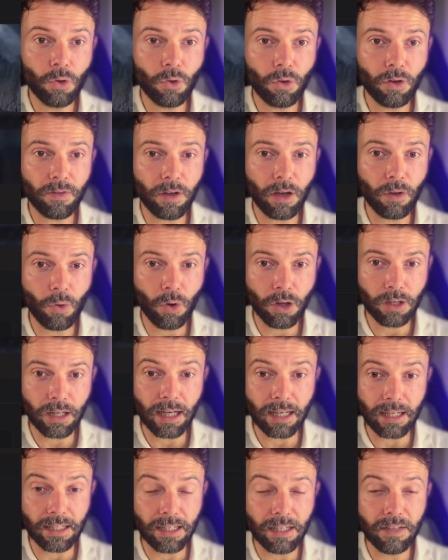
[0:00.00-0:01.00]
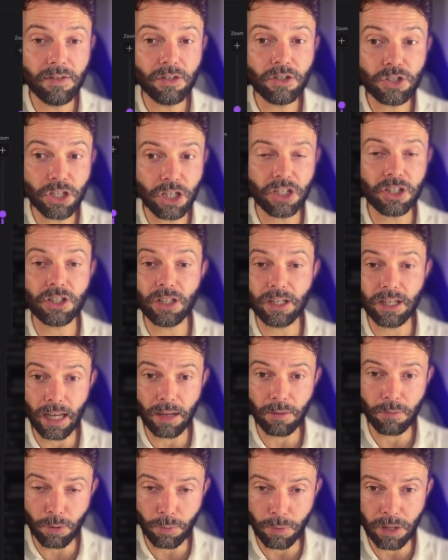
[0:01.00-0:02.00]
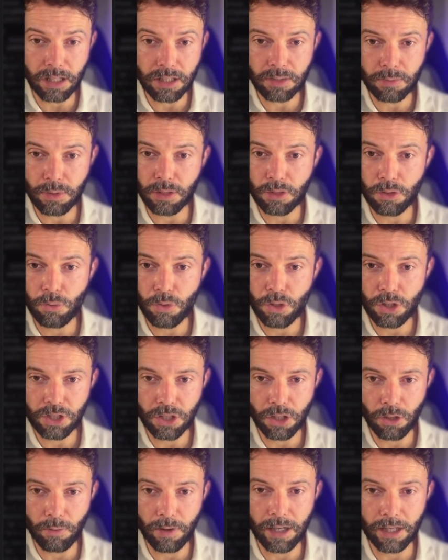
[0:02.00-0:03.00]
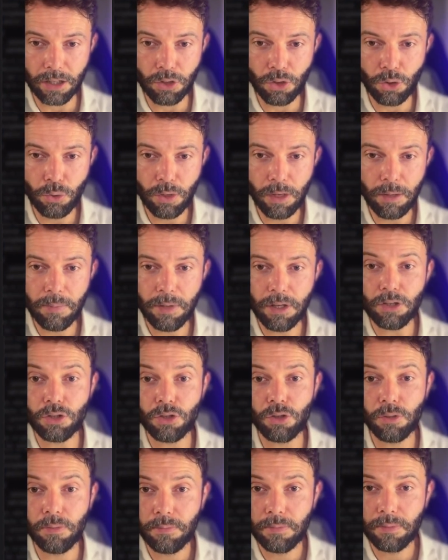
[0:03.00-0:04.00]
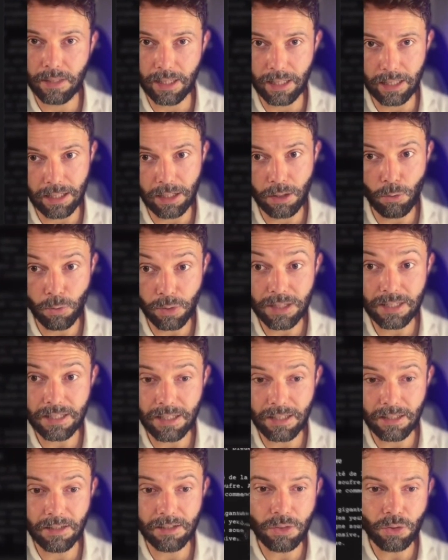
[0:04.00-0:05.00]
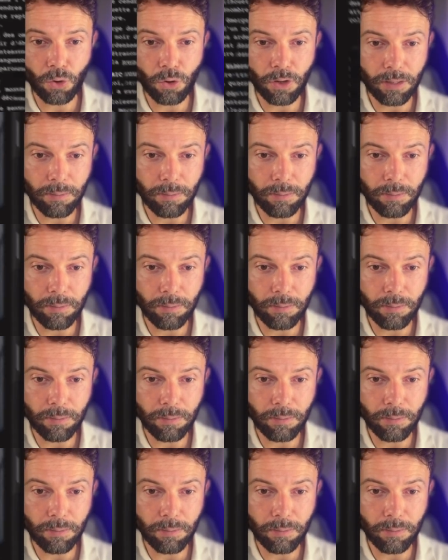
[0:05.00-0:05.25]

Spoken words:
Or if I want, I can even change the camera placement to regenerate a new image. And here we see the story